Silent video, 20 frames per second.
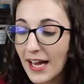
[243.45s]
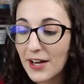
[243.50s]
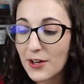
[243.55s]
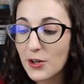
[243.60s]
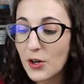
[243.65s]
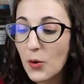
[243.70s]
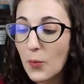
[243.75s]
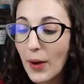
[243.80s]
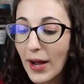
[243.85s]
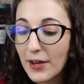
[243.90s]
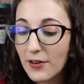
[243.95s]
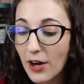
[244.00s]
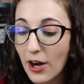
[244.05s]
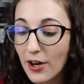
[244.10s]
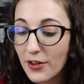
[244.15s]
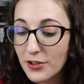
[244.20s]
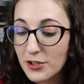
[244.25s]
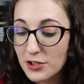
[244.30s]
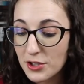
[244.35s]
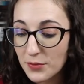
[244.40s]
I don't know why
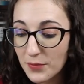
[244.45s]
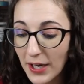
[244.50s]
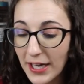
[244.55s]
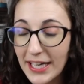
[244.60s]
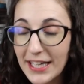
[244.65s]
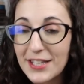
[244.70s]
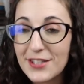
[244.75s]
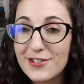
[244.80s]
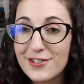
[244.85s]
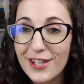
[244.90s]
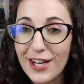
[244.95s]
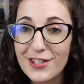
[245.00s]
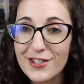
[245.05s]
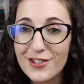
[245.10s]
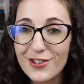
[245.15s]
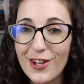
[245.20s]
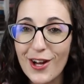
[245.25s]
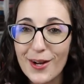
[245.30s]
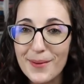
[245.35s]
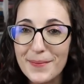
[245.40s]
authors are writing
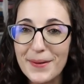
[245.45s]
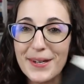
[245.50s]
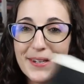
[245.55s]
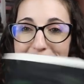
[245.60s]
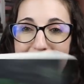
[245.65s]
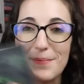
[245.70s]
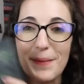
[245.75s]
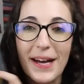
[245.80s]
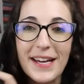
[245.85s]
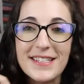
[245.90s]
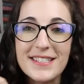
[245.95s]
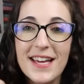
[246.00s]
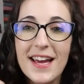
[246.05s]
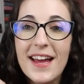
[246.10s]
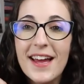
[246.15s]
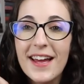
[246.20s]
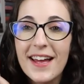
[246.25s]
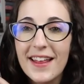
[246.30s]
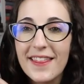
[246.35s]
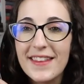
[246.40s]
such long books, but
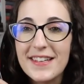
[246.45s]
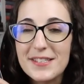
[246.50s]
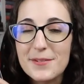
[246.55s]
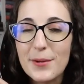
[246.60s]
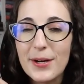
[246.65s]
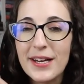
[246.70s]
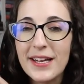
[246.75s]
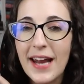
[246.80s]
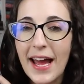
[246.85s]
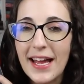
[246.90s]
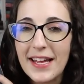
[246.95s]
this one,